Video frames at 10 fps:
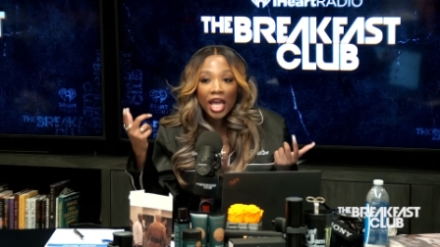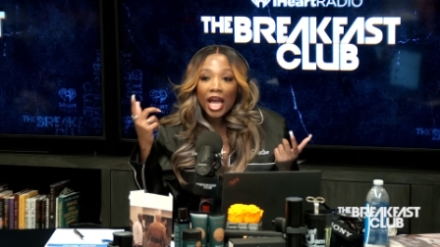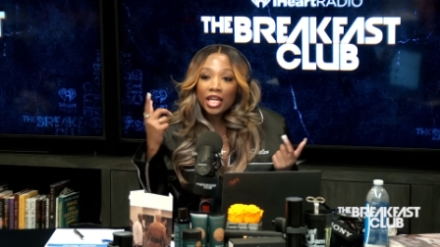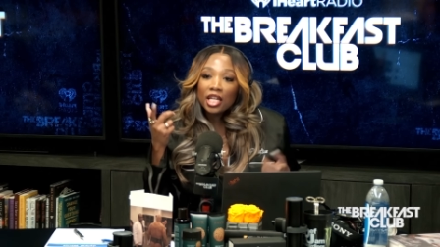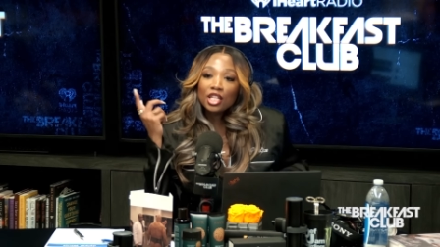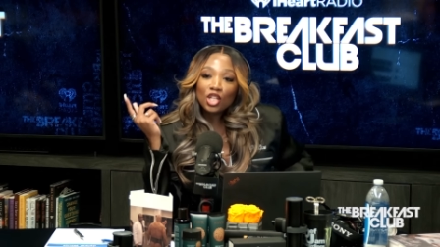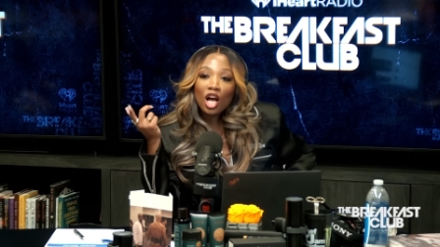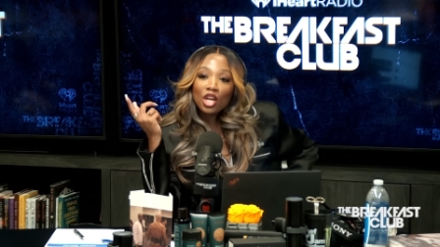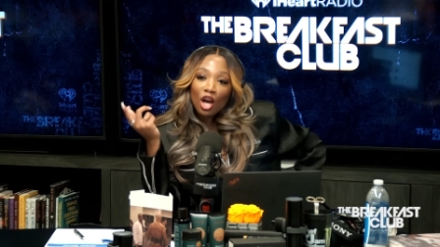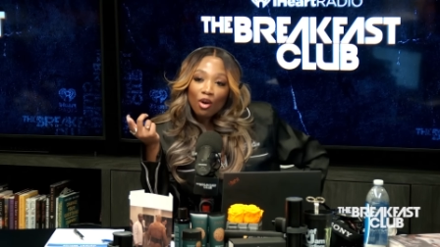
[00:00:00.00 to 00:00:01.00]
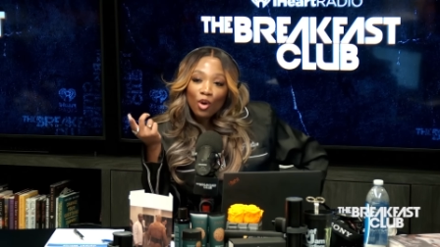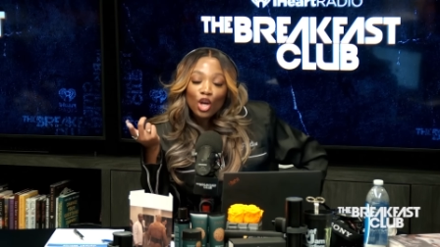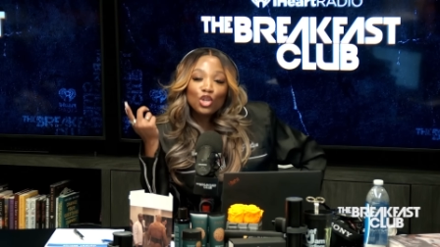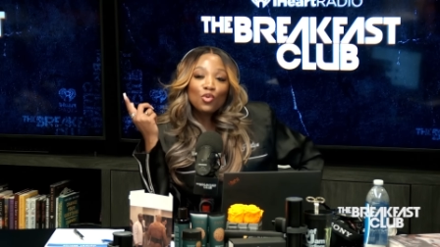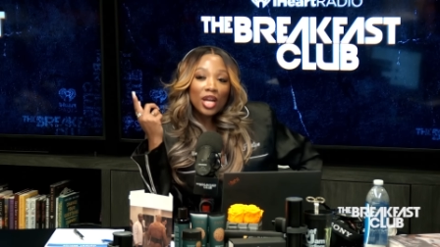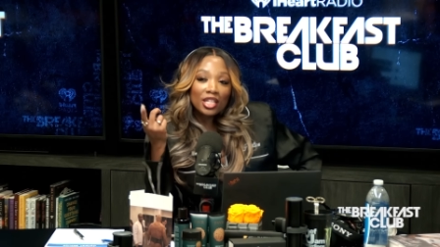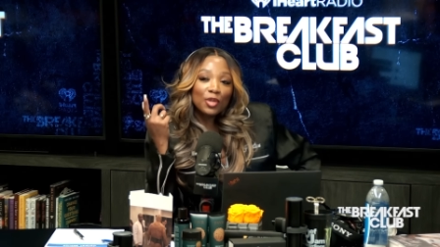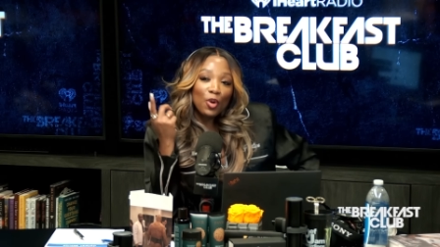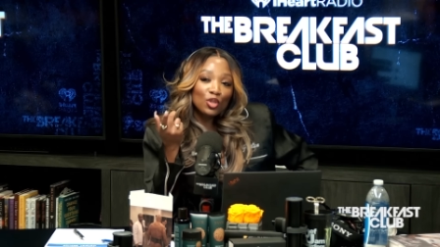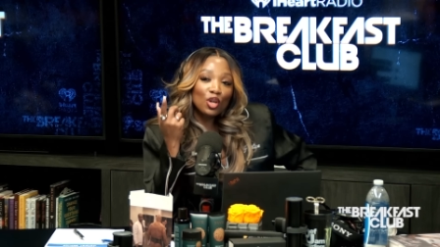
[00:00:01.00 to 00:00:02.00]
And then did y'all know you're not
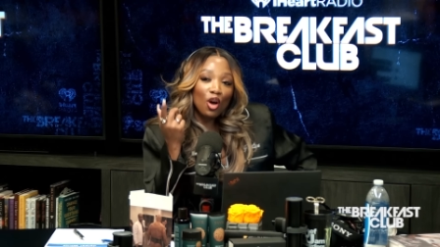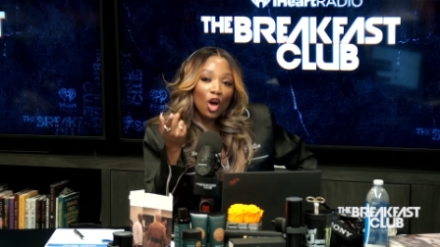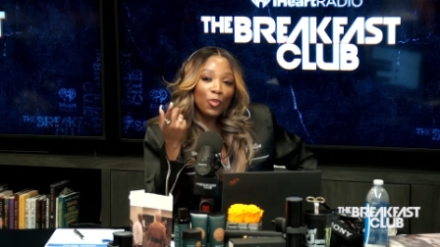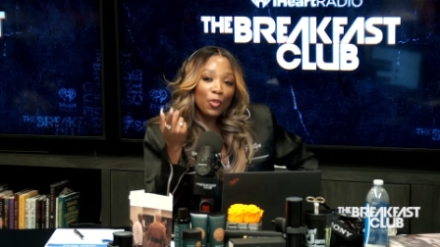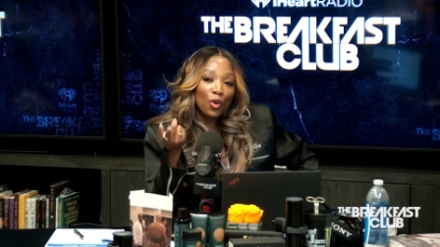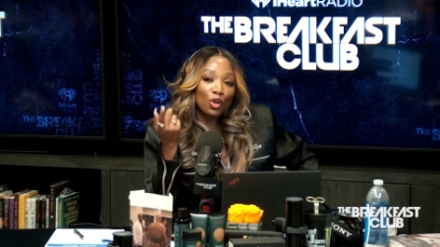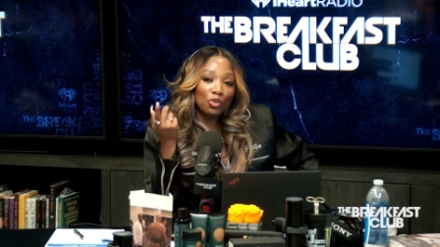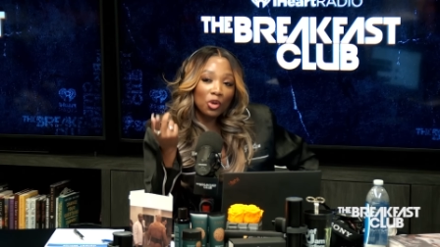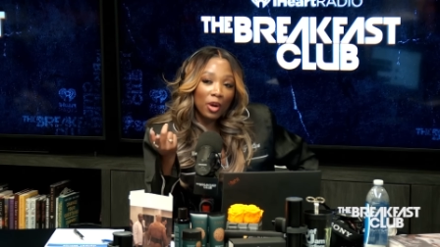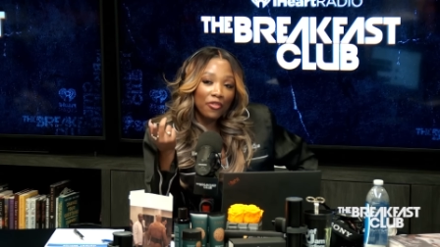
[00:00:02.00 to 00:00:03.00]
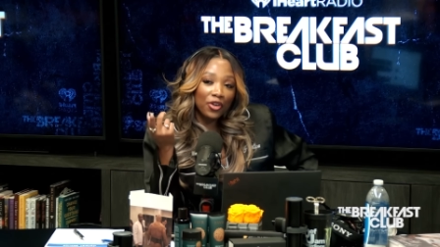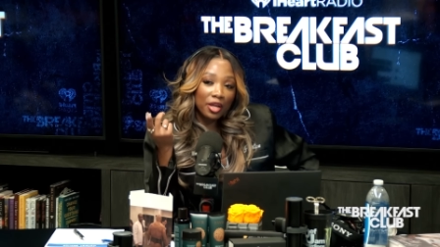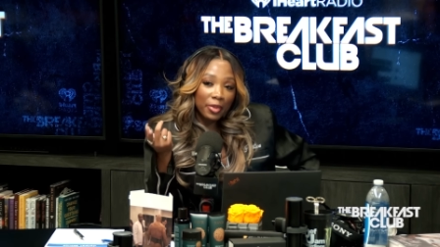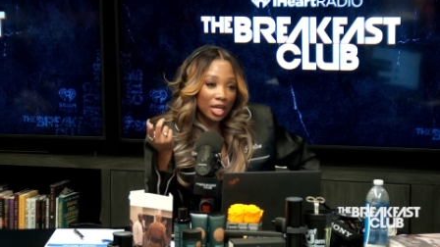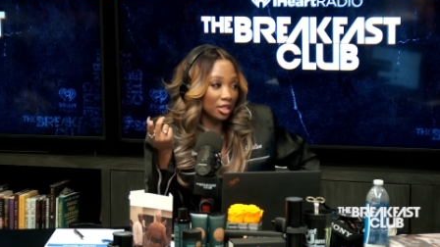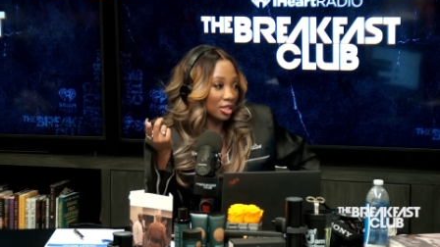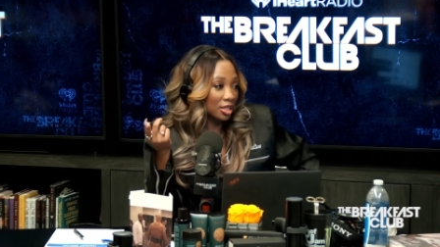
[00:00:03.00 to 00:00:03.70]
supposed to call people on three way for inmates?